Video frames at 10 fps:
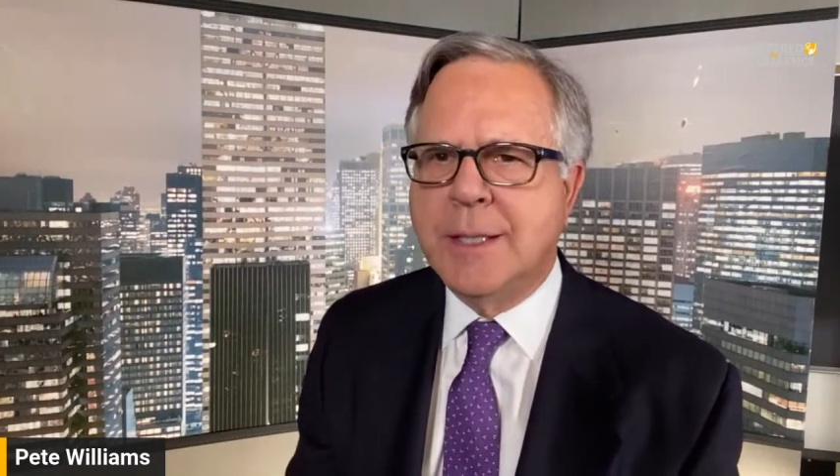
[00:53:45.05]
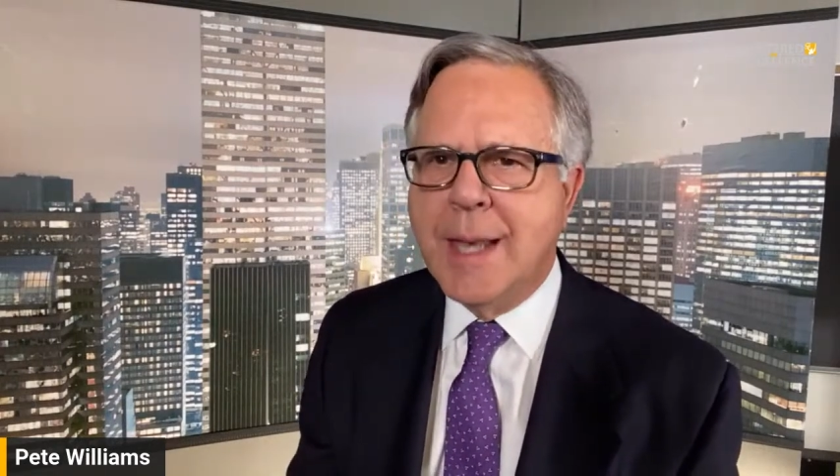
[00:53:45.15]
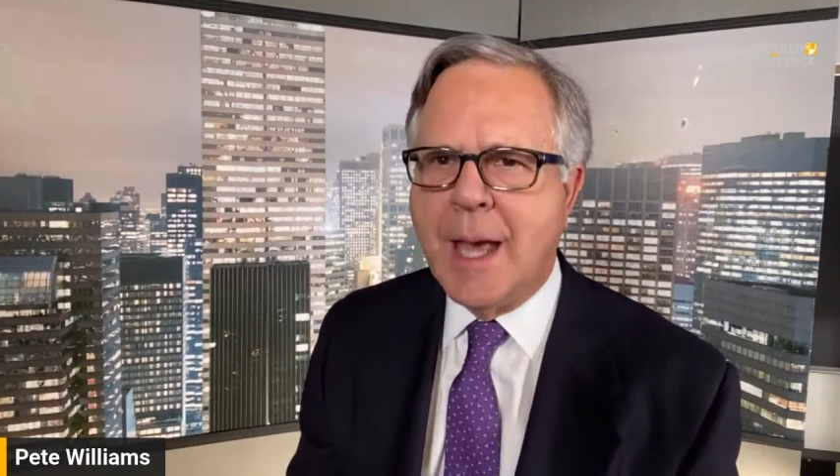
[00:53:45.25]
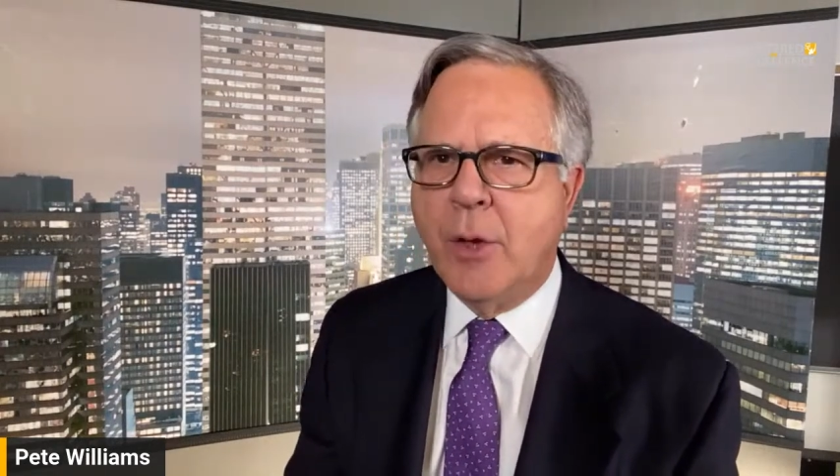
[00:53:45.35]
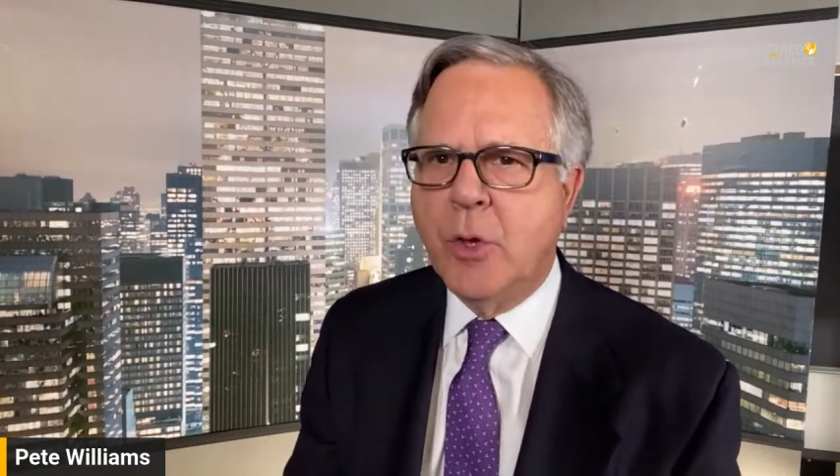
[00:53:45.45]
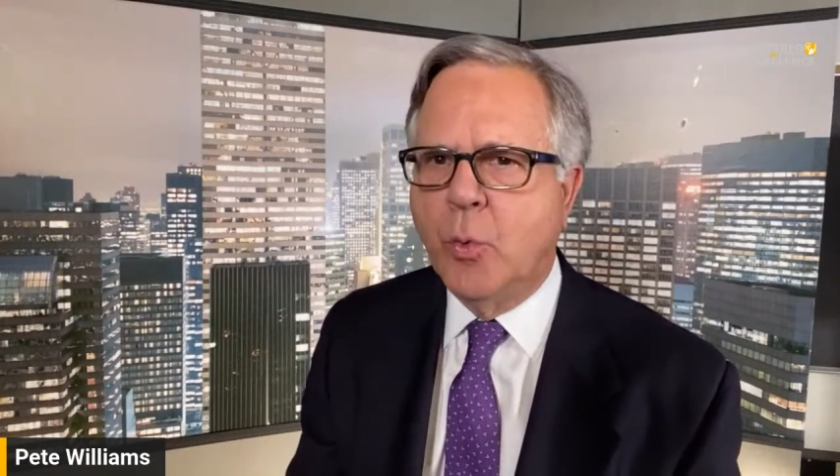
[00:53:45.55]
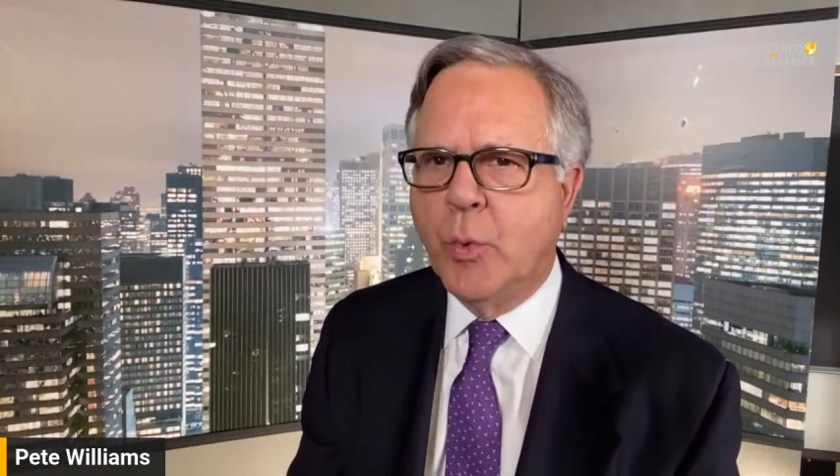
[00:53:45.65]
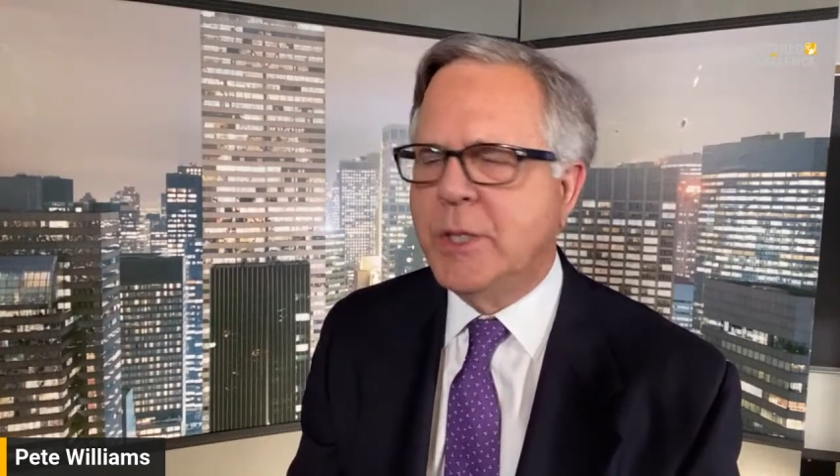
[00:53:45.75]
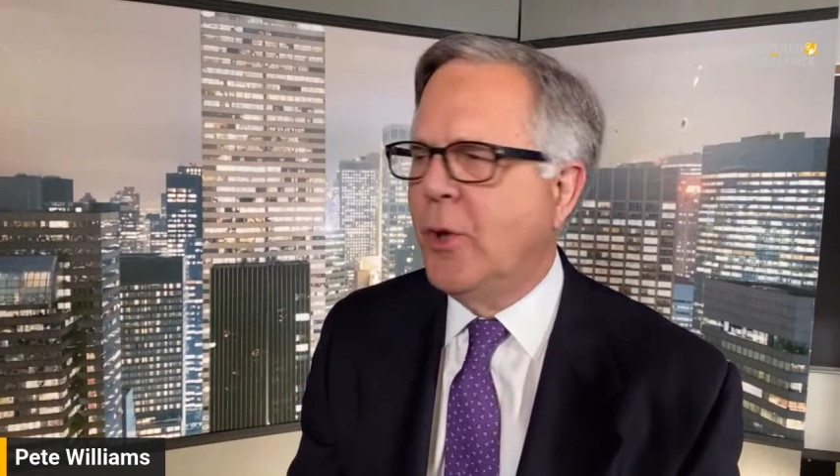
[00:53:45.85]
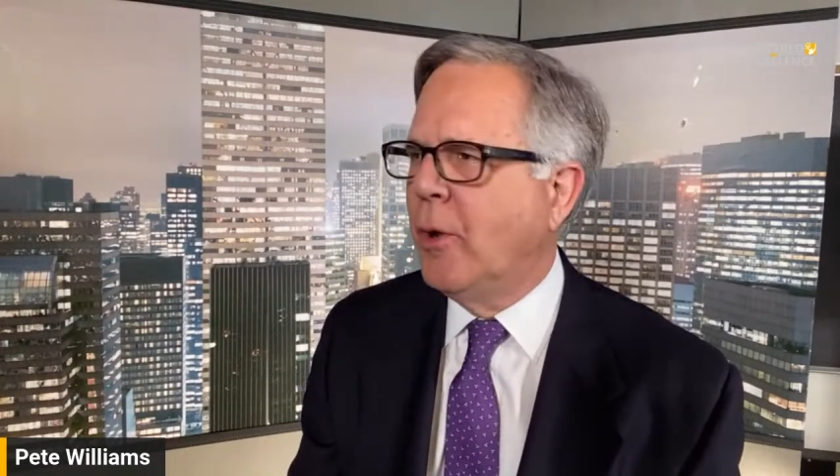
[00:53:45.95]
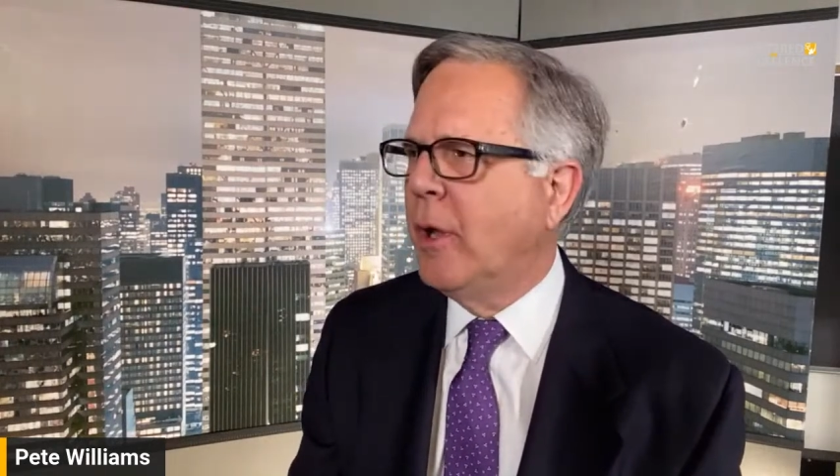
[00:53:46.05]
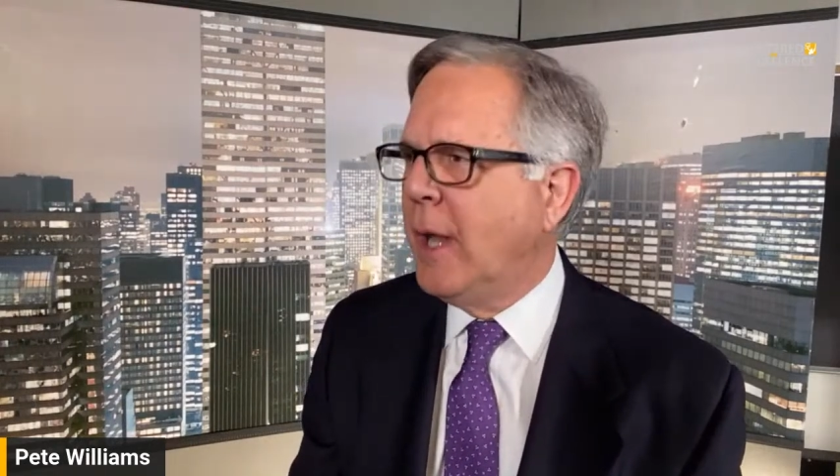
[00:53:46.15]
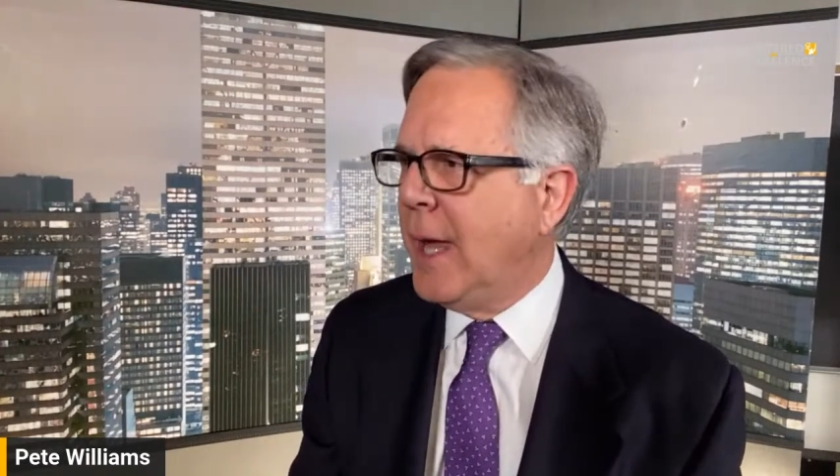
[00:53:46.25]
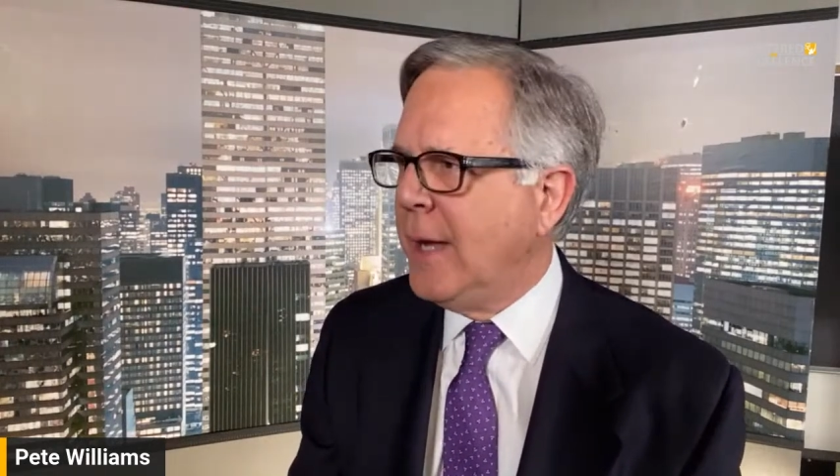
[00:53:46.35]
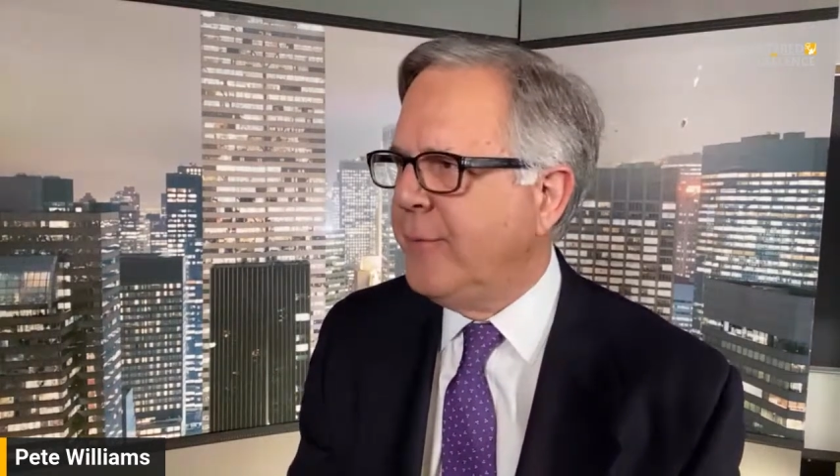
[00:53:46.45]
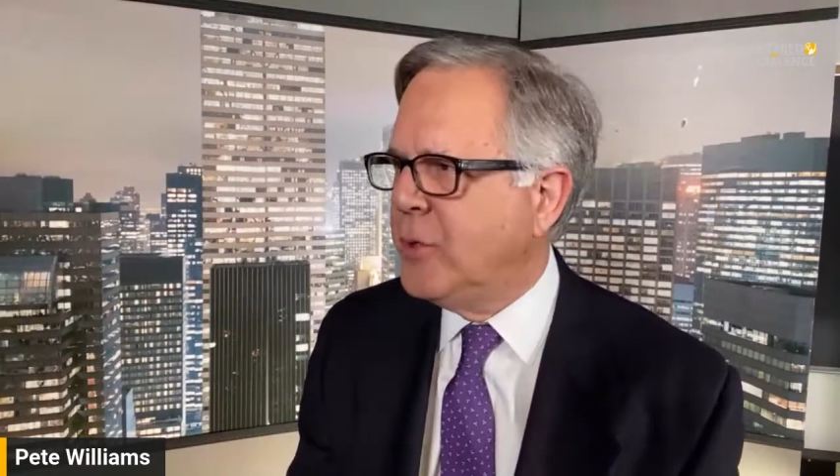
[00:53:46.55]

Now you risk your life